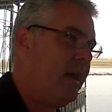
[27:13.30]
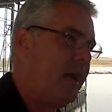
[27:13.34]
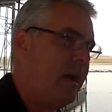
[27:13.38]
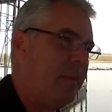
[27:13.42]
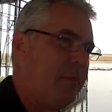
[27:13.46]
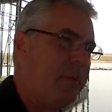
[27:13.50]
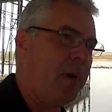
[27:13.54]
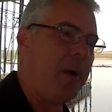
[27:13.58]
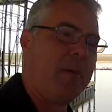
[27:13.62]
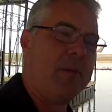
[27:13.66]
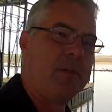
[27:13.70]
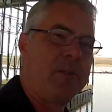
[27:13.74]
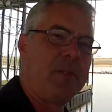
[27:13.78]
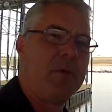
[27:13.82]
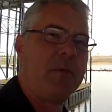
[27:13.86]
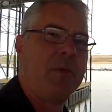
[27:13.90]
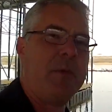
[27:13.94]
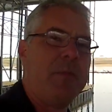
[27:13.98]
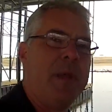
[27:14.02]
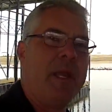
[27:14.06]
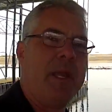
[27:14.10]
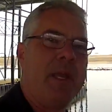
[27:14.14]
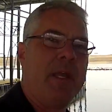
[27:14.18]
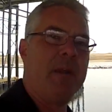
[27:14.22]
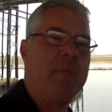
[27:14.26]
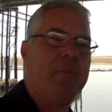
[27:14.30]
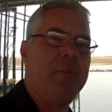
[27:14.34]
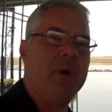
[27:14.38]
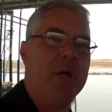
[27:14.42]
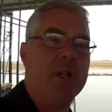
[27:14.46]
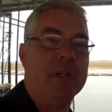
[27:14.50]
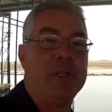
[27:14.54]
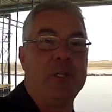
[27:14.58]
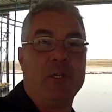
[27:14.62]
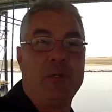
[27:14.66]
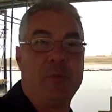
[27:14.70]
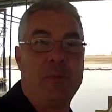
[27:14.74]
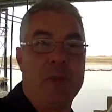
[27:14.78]
I promise I'll be making a
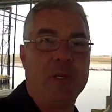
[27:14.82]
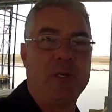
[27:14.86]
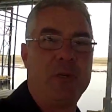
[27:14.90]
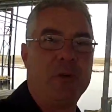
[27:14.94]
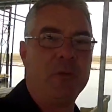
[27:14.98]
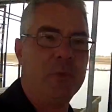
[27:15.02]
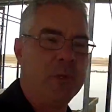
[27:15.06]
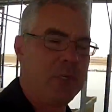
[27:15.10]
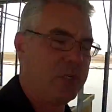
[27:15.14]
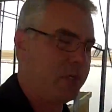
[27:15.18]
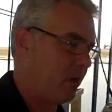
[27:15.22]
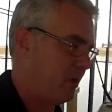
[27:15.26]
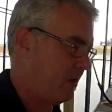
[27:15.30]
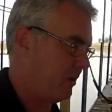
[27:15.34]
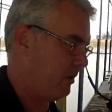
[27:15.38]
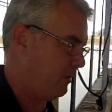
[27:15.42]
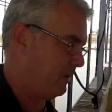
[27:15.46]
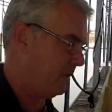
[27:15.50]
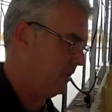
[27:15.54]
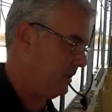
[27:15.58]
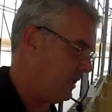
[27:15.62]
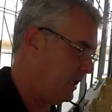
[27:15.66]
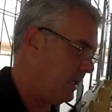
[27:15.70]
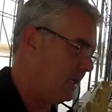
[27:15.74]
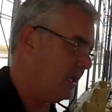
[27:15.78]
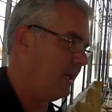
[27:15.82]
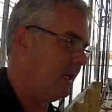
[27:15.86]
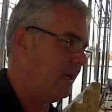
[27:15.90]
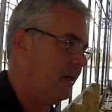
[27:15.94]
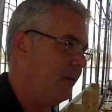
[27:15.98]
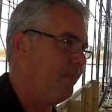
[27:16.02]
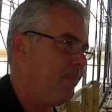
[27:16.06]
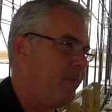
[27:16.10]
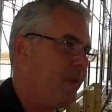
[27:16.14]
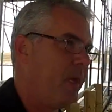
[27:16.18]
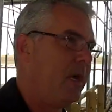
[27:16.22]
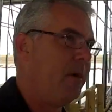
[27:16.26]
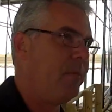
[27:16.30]
bunch, especially when we start doing the
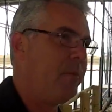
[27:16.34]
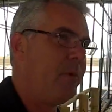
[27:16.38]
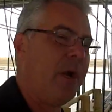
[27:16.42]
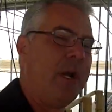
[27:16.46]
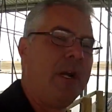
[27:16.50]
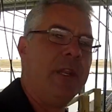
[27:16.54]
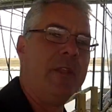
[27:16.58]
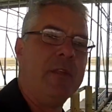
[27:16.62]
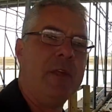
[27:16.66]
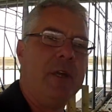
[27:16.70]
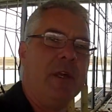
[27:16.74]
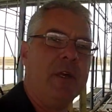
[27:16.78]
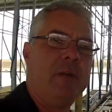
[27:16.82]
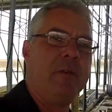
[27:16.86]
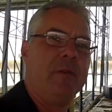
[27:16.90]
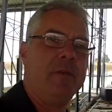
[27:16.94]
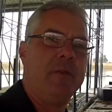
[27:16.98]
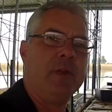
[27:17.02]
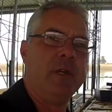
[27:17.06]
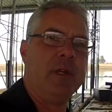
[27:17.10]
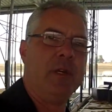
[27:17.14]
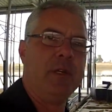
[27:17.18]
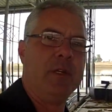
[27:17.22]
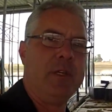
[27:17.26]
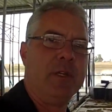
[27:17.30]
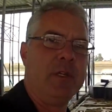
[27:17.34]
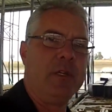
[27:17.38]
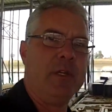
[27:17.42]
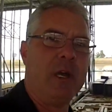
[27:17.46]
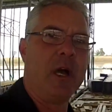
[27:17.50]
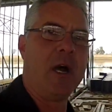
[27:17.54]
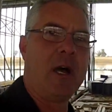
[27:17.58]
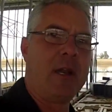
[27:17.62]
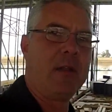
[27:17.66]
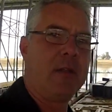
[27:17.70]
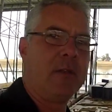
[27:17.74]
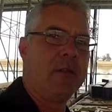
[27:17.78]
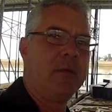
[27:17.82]
um, upgrading the, the
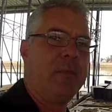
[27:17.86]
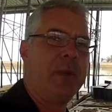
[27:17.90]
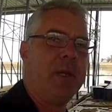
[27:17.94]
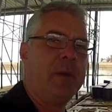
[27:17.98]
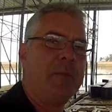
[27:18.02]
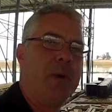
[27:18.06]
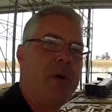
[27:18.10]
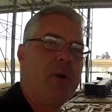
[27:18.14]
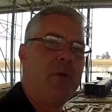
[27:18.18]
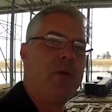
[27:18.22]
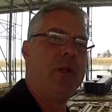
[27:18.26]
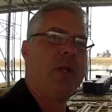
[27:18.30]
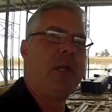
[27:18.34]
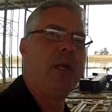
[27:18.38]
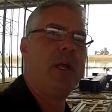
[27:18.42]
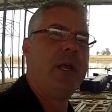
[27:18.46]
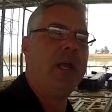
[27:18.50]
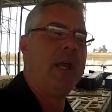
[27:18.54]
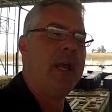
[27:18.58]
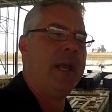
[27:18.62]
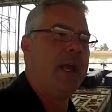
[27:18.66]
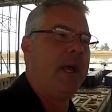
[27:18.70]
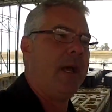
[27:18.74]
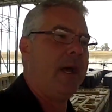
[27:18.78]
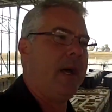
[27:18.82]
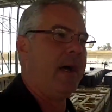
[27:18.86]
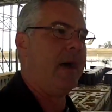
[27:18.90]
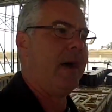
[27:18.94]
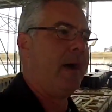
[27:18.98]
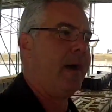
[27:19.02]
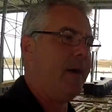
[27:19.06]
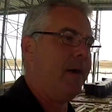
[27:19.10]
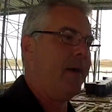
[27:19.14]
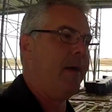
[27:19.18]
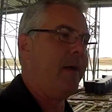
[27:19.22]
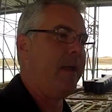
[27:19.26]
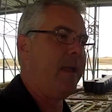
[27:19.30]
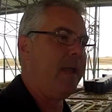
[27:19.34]
yacht, the big boat,
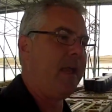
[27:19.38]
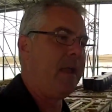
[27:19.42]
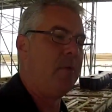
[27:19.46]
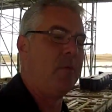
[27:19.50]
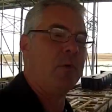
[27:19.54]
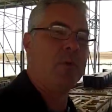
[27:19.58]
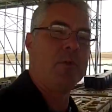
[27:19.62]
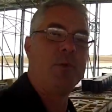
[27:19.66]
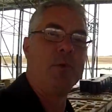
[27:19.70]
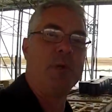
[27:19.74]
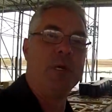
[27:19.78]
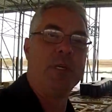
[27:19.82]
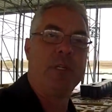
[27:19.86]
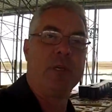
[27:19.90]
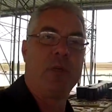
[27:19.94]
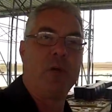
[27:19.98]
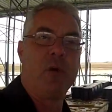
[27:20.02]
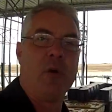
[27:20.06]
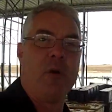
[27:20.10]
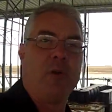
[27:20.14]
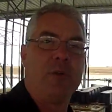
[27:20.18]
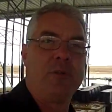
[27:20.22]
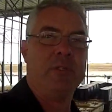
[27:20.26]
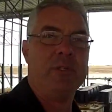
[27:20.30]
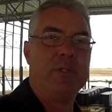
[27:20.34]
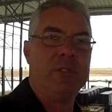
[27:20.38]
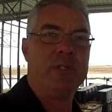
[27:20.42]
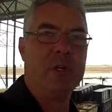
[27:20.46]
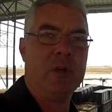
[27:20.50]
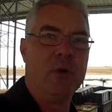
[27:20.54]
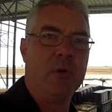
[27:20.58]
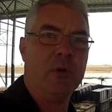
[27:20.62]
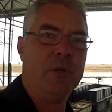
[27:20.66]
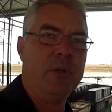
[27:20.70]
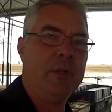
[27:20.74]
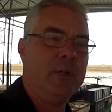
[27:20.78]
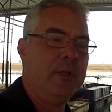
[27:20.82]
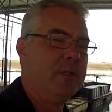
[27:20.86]
uh, and once we get the Carlson
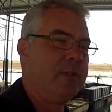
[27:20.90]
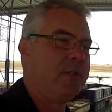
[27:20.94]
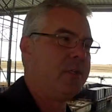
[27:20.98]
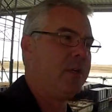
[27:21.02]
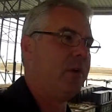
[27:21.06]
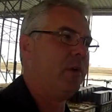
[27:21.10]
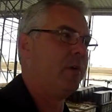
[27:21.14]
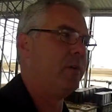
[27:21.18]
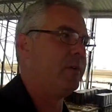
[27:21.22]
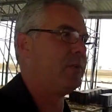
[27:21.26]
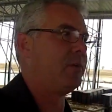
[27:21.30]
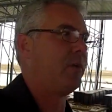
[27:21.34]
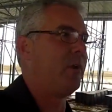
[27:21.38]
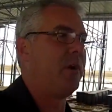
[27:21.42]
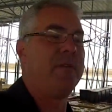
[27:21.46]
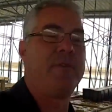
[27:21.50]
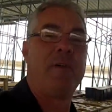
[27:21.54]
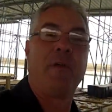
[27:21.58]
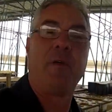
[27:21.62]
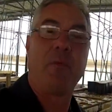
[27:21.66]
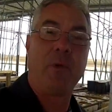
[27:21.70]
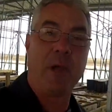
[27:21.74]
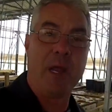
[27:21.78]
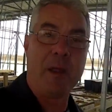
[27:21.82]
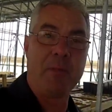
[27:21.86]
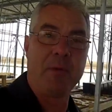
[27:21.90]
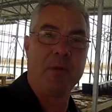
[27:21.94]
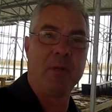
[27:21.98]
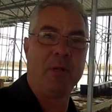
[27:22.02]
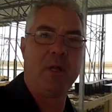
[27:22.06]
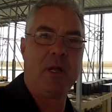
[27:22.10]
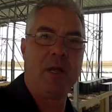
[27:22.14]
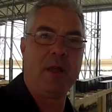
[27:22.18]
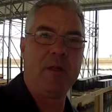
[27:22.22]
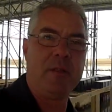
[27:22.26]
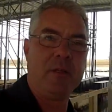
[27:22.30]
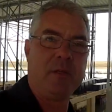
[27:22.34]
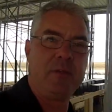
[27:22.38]
sold. So sorry if I rambled a
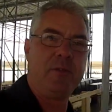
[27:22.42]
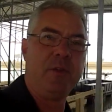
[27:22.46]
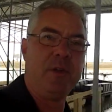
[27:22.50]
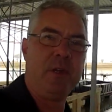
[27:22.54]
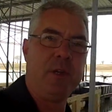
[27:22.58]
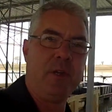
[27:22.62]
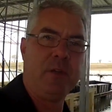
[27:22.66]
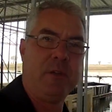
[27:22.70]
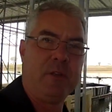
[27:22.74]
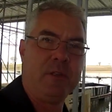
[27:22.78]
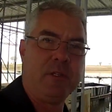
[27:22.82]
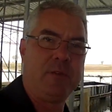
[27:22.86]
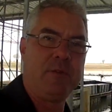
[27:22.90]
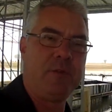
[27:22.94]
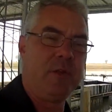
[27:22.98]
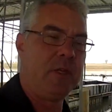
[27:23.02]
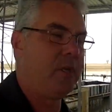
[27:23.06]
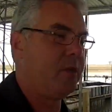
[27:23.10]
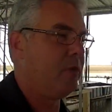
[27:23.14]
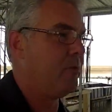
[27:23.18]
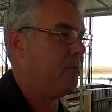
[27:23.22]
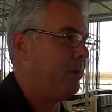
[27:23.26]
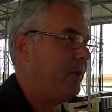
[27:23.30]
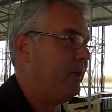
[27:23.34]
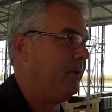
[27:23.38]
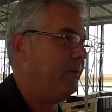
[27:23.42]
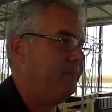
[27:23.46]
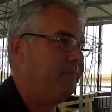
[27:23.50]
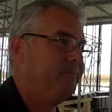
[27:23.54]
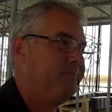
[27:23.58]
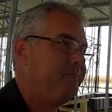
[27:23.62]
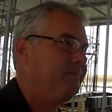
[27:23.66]
lot this video, this video, but